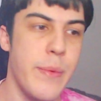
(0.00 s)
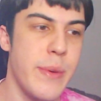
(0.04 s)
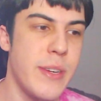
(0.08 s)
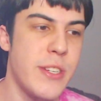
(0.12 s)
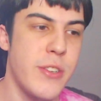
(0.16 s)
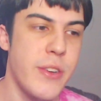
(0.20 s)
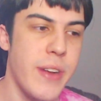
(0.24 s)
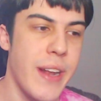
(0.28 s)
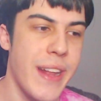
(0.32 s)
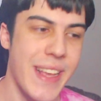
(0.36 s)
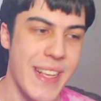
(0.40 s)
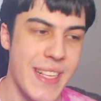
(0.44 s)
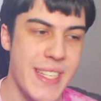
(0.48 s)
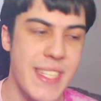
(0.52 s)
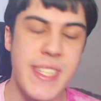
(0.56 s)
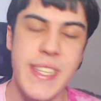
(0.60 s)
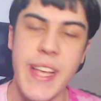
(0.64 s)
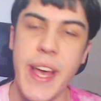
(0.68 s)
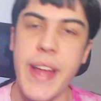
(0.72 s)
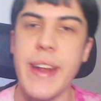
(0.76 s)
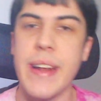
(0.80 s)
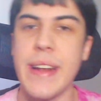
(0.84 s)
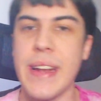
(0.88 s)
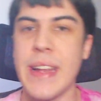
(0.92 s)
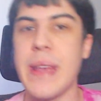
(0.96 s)
We should like
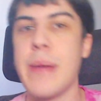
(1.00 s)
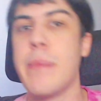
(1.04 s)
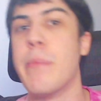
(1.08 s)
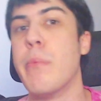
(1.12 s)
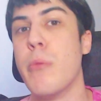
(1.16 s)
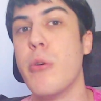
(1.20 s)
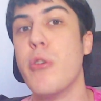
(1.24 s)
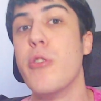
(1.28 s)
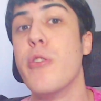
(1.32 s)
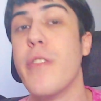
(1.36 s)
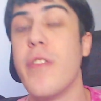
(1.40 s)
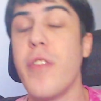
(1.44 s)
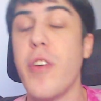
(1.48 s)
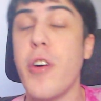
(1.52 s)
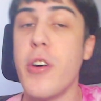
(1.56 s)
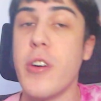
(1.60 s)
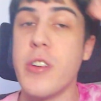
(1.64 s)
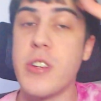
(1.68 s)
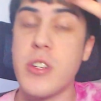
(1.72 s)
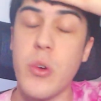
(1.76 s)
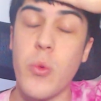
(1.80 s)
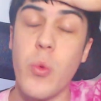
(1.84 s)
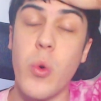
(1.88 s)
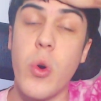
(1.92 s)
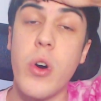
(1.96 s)
subtly move her
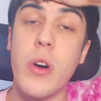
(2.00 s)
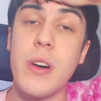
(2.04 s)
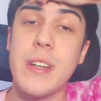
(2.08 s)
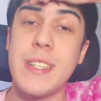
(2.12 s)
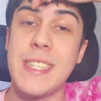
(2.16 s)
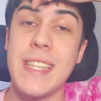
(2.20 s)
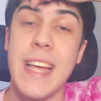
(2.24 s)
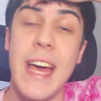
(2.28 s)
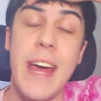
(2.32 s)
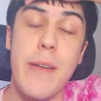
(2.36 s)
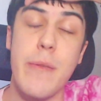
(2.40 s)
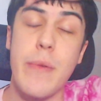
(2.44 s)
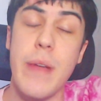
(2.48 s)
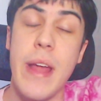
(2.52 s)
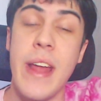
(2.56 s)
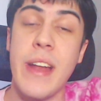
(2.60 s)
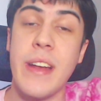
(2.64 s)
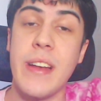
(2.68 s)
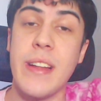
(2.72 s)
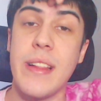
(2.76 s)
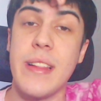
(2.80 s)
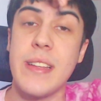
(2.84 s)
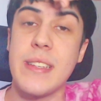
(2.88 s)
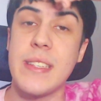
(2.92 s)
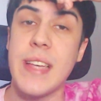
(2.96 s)
towards that
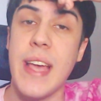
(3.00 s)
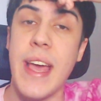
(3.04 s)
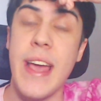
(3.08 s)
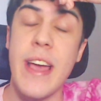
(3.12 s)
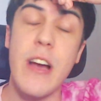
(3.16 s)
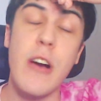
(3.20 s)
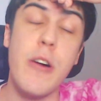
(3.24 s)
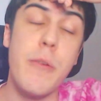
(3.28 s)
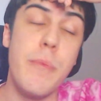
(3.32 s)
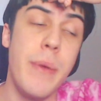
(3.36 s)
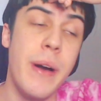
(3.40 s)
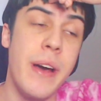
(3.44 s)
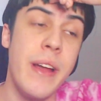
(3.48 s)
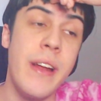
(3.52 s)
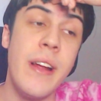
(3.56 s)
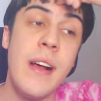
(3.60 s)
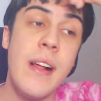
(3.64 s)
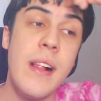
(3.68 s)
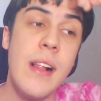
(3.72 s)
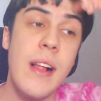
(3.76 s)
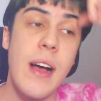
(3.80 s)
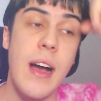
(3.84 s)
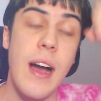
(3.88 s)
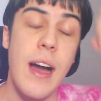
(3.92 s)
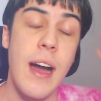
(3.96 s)
end of the scale, but
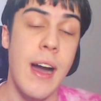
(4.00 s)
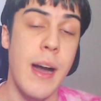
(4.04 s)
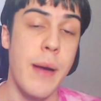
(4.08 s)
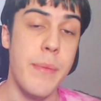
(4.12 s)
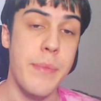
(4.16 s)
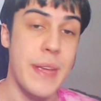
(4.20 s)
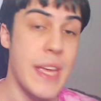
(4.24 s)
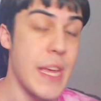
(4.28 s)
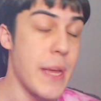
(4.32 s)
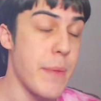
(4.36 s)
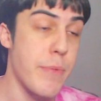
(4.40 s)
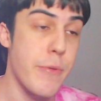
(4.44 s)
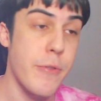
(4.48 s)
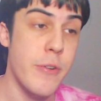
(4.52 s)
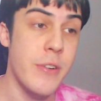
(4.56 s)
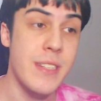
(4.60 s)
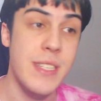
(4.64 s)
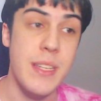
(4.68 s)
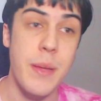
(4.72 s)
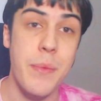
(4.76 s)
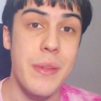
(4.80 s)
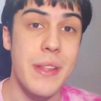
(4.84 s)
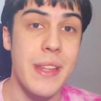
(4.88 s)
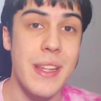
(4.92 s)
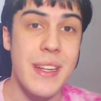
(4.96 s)
um, keep her in
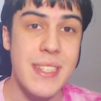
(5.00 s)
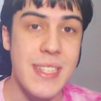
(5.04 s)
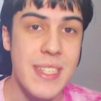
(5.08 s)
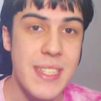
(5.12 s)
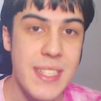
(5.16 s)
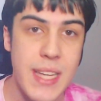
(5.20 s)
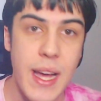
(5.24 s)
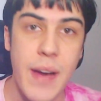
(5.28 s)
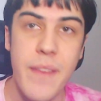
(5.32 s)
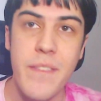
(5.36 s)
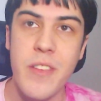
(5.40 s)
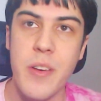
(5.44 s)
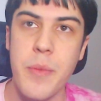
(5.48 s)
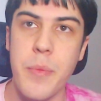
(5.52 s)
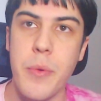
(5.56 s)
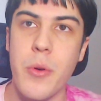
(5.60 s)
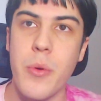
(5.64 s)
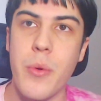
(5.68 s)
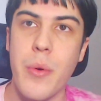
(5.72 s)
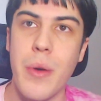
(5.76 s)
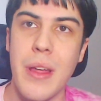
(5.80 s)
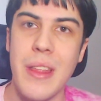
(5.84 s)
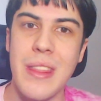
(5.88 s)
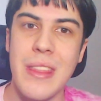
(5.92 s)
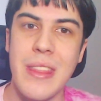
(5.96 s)
something that she's comfortable
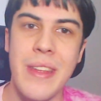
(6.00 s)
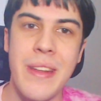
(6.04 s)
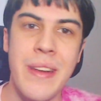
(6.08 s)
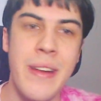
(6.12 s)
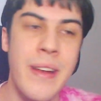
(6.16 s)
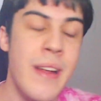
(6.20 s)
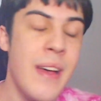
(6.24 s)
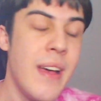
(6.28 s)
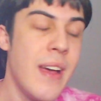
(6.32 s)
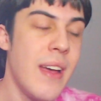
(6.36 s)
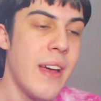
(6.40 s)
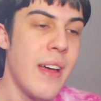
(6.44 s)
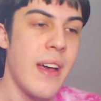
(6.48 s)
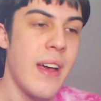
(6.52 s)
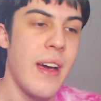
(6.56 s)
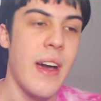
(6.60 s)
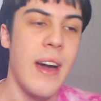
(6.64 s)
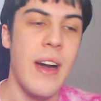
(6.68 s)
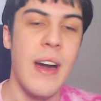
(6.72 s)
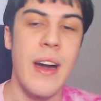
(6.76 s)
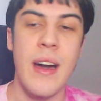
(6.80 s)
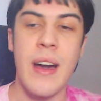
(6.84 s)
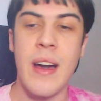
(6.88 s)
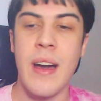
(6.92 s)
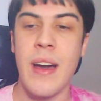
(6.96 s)
with. And
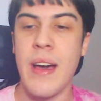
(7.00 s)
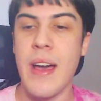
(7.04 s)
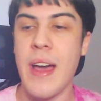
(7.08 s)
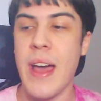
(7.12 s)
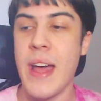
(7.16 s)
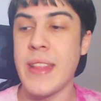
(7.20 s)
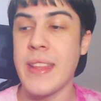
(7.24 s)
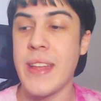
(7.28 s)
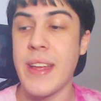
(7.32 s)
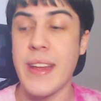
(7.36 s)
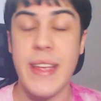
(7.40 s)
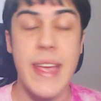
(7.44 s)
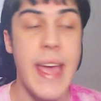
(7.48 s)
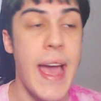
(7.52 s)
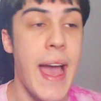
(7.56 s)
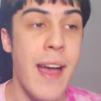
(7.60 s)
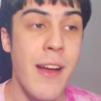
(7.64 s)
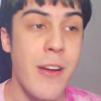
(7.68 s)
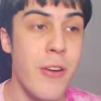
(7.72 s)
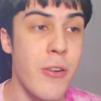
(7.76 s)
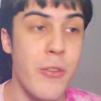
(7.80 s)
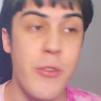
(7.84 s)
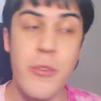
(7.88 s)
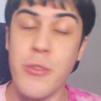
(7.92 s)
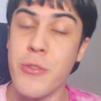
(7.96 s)
Uh, and then
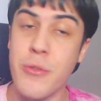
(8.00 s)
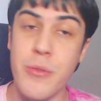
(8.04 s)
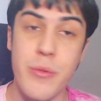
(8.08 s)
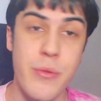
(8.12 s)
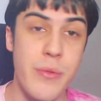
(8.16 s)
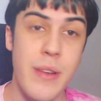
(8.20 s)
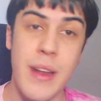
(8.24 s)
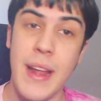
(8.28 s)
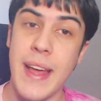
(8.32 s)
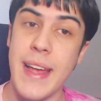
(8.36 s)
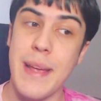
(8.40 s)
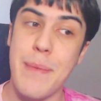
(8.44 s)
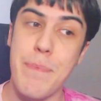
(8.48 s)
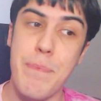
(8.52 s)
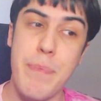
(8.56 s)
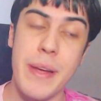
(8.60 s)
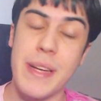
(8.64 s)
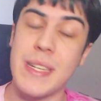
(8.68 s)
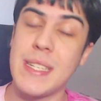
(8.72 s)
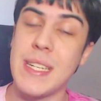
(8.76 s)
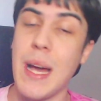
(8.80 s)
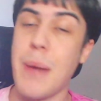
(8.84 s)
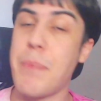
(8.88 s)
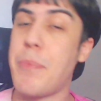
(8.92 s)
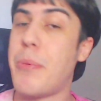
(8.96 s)
Carol like
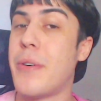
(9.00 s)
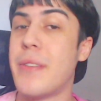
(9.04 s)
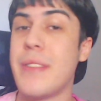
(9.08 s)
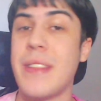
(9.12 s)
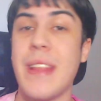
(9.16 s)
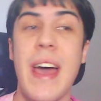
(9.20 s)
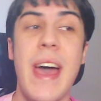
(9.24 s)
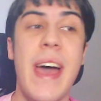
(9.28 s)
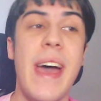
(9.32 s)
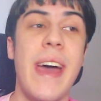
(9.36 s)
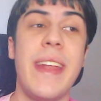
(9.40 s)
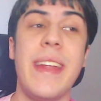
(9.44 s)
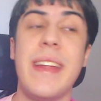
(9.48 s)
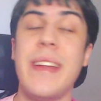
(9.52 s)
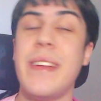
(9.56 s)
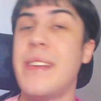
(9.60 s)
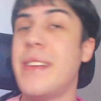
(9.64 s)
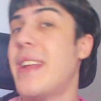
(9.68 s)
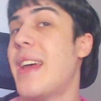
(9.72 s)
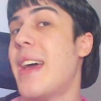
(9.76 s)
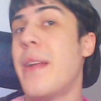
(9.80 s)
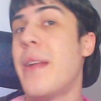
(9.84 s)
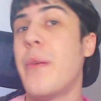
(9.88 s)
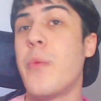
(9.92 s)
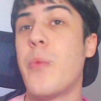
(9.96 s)
picked up on that
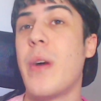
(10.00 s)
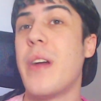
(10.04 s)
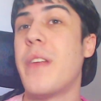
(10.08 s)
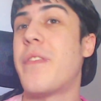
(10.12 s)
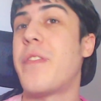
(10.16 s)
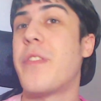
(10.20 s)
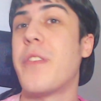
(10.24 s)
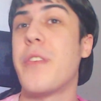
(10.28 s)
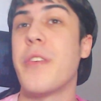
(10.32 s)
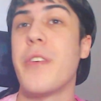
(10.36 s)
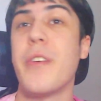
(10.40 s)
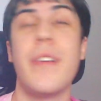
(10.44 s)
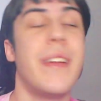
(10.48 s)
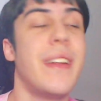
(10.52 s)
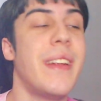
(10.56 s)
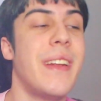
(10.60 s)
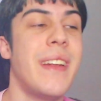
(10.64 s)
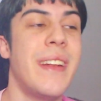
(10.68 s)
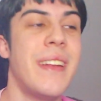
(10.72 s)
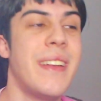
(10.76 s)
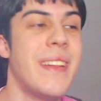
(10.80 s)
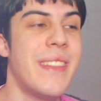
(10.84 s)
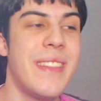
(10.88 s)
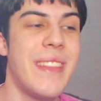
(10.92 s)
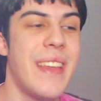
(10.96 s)
and, and went for it,
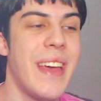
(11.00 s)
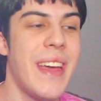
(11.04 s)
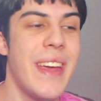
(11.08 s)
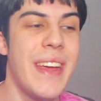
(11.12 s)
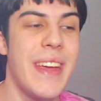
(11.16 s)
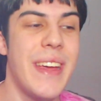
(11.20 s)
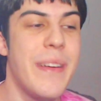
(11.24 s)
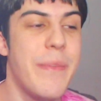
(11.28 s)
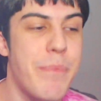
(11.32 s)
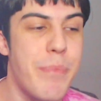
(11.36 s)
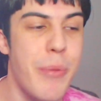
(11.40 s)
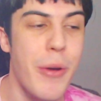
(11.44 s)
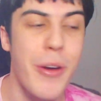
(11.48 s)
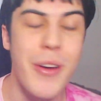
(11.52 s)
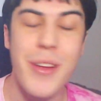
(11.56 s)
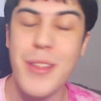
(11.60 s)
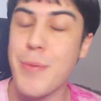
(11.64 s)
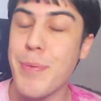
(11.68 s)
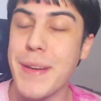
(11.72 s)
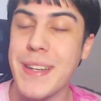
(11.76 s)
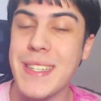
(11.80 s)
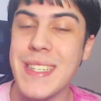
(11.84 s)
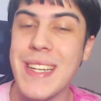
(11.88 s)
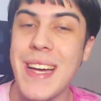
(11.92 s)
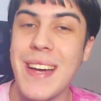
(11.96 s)
and they
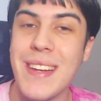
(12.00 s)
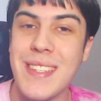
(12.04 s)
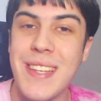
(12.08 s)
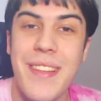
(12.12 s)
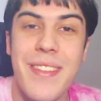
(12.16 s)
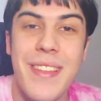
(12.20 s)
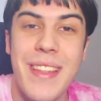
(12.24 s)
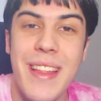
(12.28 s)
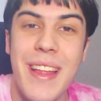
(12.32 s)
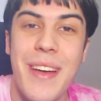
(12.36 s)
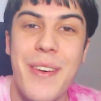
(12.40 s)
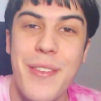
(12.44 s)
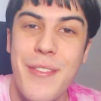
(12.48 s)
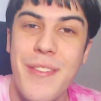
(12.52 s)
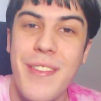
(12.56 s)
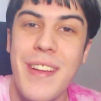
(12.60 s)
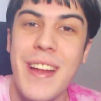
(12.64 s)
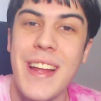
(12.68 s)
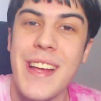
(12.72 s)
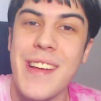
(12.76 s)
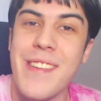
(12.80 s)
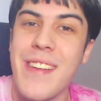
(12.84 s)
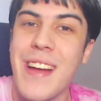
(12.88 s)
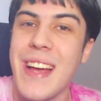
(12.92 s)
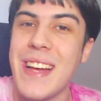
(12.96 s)
both picked out something that was
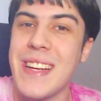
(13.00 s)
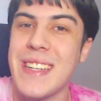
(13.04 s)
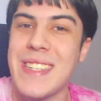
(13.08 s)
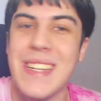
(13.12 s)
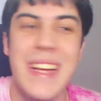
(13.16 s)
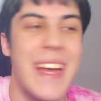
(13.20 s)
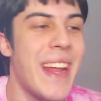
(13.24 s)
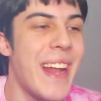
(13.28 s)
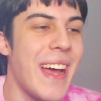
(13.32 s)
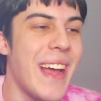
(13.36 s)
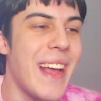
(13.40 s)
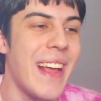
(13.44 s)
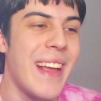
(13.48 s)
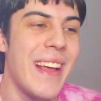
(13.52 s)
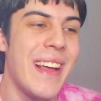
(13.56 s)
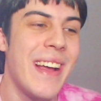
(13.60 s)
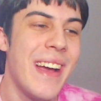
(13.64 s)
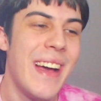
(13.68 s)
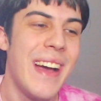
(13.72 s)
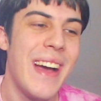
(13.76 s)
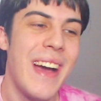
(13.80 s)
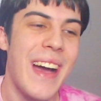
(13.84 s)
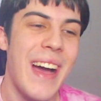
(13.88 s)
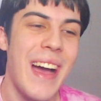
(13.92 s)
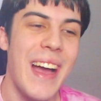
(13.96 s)
really great. And I
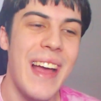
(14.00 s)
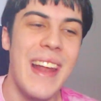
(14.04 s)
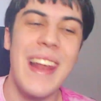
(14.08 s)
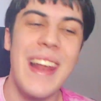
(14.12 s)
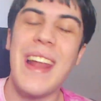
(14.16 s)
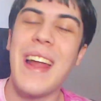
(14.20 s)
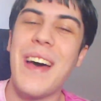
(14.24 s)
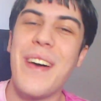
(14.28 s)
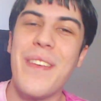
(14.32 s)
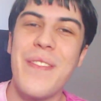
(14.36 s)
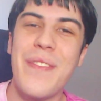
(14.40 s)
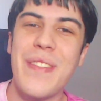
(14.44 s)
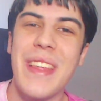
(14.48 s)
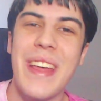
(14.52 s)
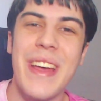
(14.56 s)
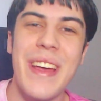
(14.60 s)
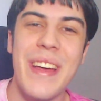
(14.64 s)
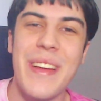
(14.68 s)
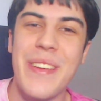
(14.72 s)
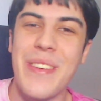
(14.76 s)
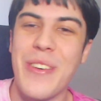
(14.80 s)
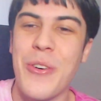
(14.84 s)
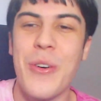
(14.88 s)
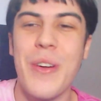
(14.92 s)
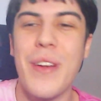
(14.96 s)
I love
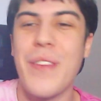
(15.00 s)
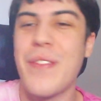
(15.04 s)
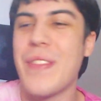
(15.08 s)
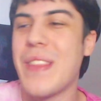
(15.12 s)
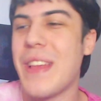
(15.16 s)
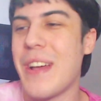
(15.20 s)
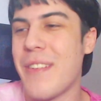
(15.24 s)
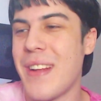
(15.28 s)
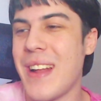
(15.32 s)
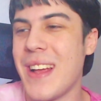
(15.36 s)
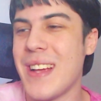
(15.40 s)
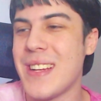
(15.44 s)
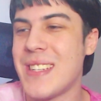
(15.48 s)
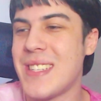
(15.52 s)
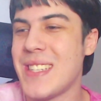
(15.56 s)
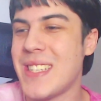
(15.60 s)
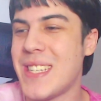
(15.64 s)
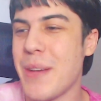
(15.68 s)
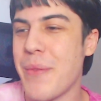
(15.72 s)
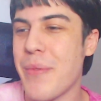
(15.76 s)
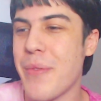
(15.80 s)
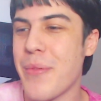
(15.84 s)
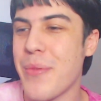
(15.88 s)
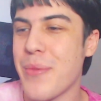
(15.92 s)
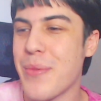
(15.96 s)
their all of their
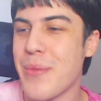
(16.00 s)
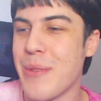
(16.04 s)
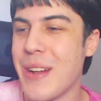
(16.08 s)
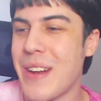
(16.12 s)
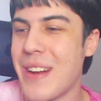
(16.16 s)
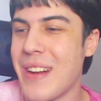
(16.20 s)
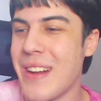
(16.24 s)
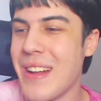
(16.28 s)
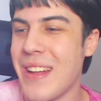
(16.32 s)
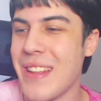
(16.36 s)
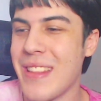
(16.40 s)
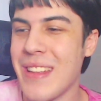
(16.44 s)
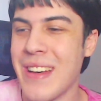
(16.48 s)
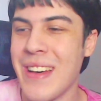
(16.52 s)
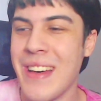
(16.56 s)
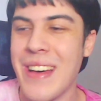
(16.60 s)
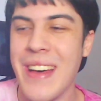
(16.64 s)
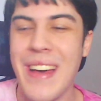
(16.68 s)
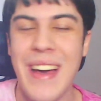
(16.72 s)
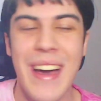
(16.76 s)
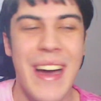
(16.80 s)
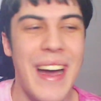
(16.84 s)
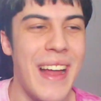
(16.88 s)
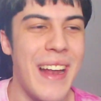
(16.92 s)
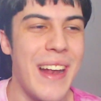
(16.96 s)
relationships with one another.
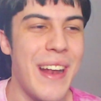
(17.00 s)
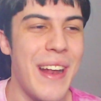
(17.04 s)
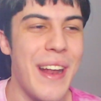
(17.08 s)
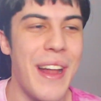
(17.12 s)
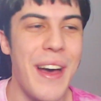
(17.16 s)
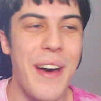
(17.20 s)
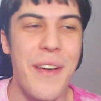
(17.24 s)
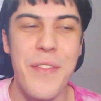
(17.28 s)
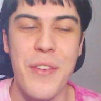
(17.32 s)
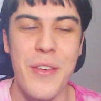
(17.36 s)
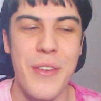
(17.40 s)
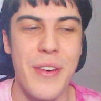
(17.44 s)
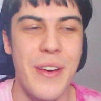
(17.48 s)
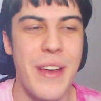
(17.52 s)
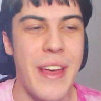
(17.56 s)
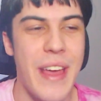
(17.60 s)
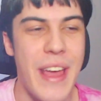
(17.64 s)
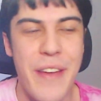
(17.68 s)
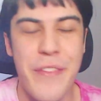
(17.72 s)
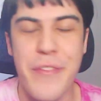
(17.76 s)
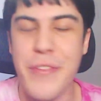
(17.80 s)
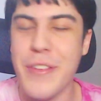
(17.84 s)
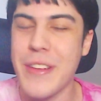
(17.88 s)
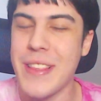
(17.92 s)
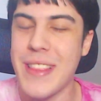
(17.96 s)
I love
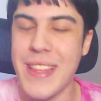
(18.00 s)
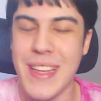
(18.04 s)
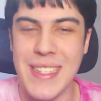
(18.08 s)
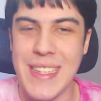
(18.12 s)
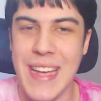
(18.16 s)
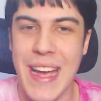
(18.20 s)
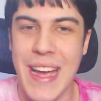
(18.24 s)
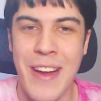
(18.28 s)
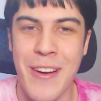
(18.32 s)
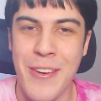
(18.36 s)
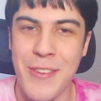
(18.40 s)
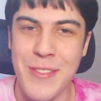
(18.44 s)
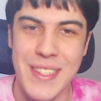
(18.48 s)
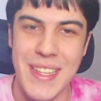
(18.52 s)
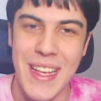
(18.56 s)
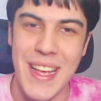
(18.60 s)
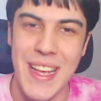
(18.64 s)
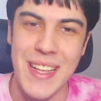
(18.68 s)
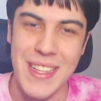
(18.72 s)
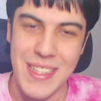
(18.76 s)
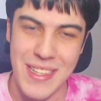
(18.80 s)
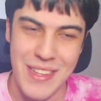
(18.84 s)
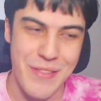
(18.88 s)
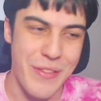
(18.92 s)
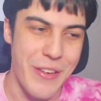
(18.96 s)
everything Carol
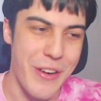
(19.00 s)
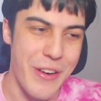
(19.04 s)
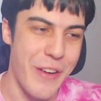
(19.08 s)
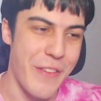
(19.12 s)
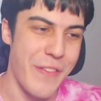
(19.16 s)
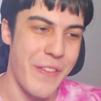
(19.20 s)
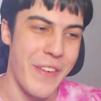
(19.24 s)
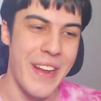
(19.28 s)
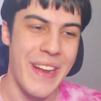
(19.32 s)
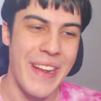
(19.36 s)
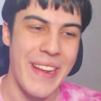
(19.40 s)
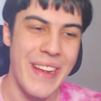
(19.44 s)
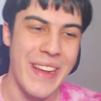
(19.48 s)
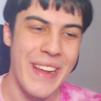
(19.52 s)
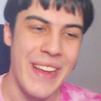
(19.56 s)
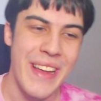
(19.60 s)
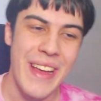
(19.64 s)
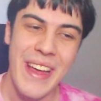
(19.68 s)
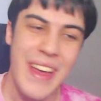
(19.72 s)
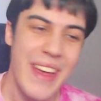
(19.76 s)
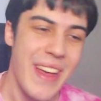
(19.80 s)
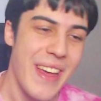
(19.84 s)
says is very funny.